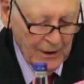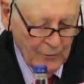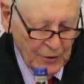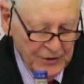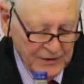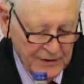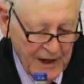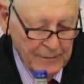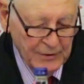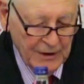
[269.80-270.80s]
which
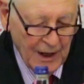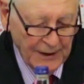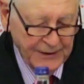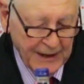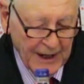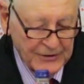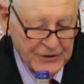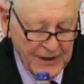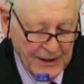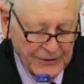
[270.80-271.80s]
escapes cutting-edge
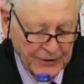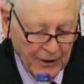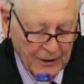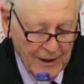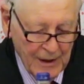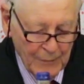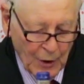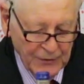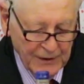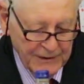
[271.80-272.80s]
censure
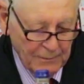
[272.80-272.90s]
because it